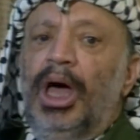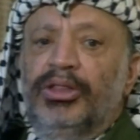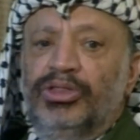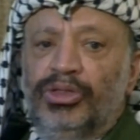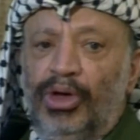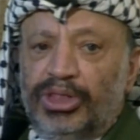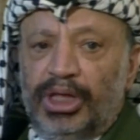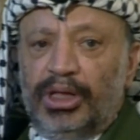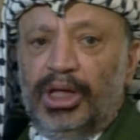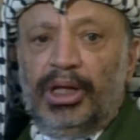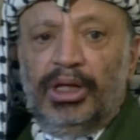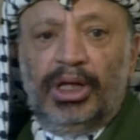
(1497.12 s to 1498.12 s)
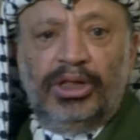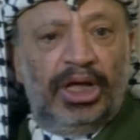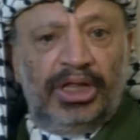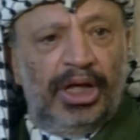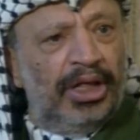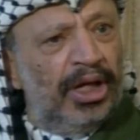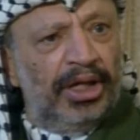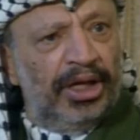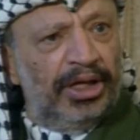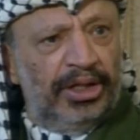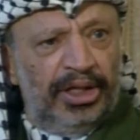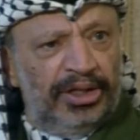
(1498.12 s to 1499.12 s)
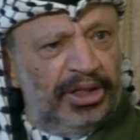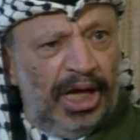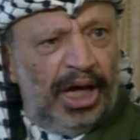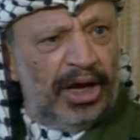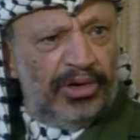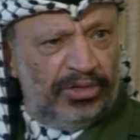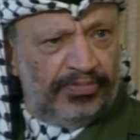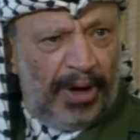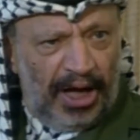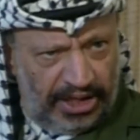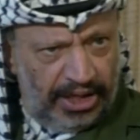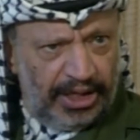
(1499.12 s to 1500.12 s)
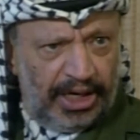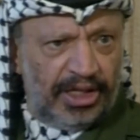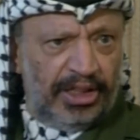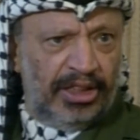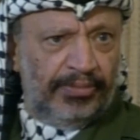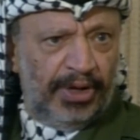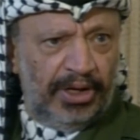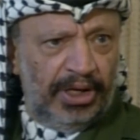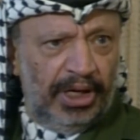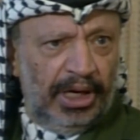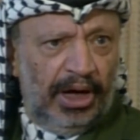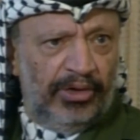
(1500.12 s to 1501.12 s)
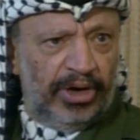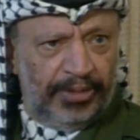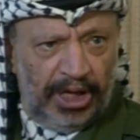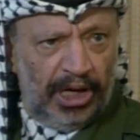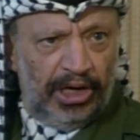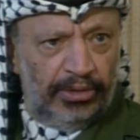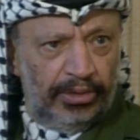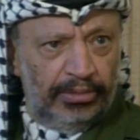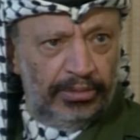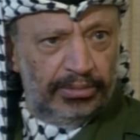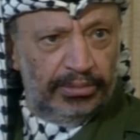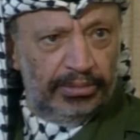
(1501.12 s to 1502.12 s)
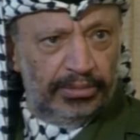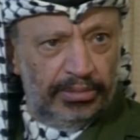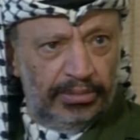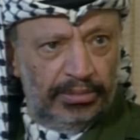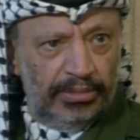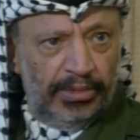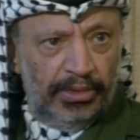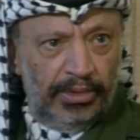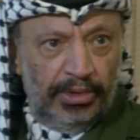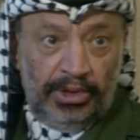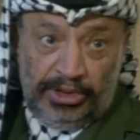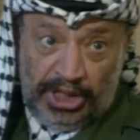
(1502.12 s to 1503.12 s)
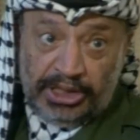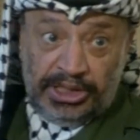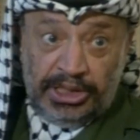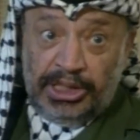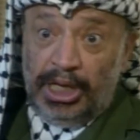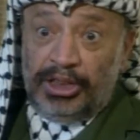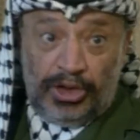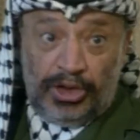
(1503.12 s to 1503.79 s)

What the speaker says: And not, they are not partners in our PLO. This is the